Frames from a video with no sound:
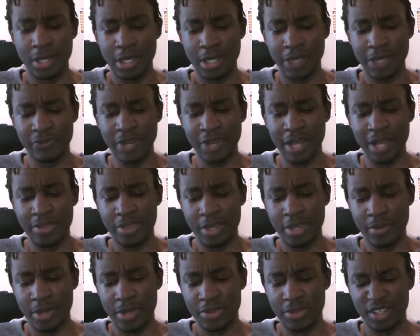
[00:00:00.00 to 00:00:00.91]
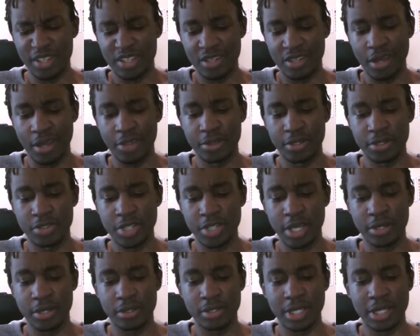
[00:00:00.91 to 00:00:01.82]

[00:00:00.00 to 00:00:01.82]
If not them, I think another channel